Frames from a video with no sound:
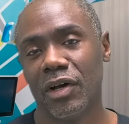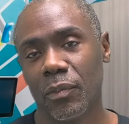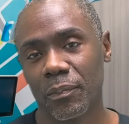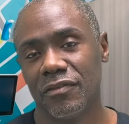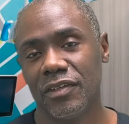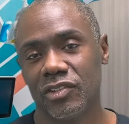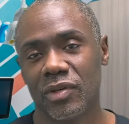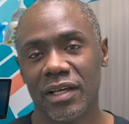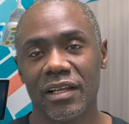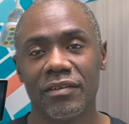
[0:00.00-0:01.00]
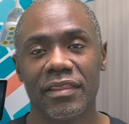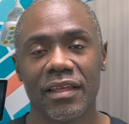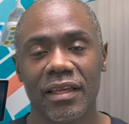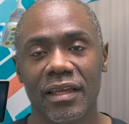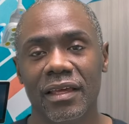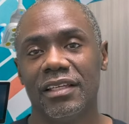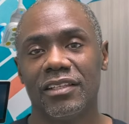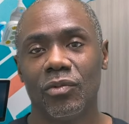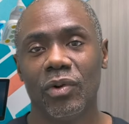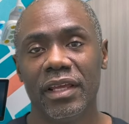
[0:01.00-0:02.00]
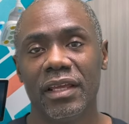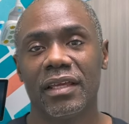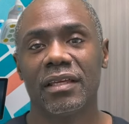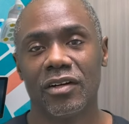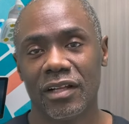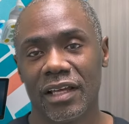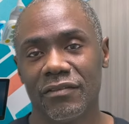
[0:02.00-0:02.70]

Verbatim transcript: help. If you tried everything, it's a week, starting